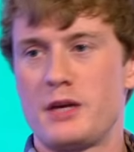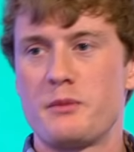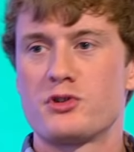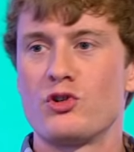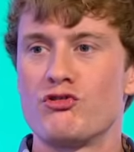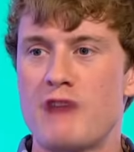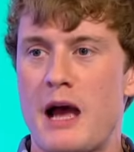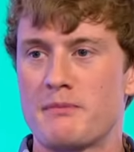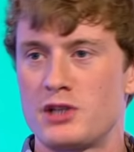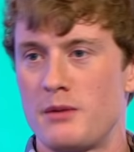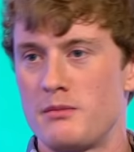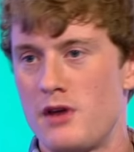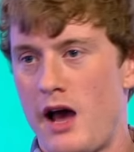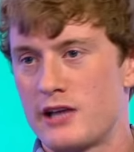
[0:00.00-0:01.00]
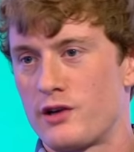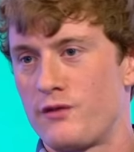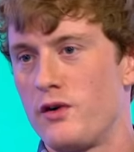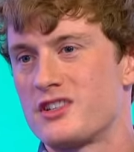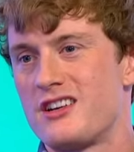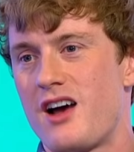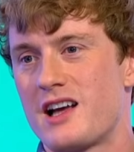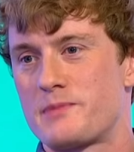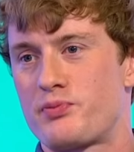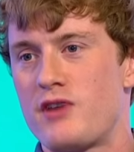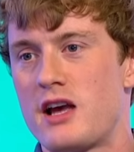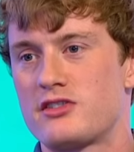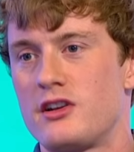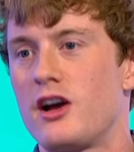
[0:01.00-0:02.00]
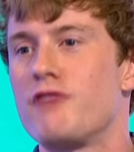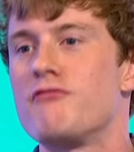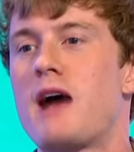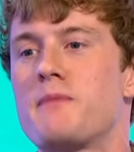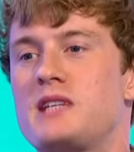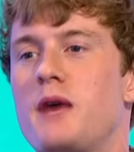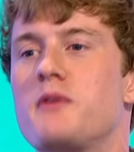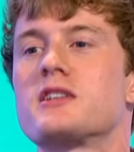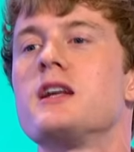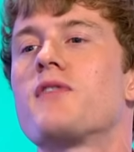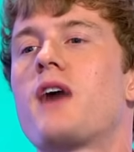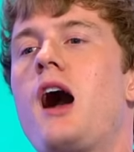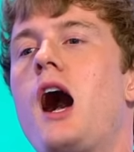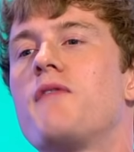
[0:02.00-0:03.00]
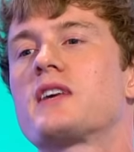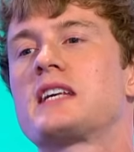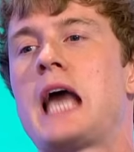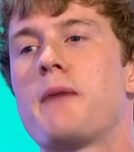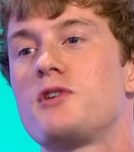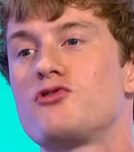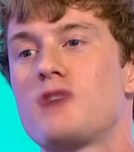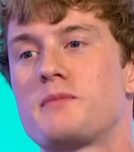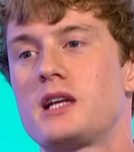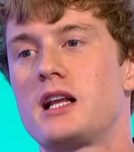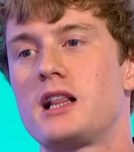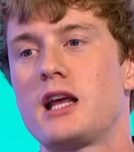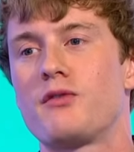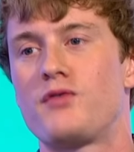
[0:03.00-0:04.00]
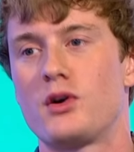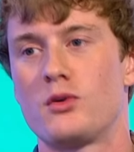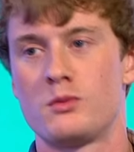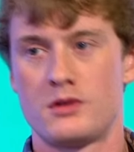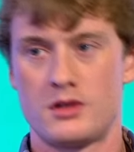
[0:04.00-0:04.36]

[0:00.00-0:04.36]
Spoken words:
it was all wrapped up nice. I thought it was a nice present, I unwrapped it, it was another half a cabbage wrapped in cling film.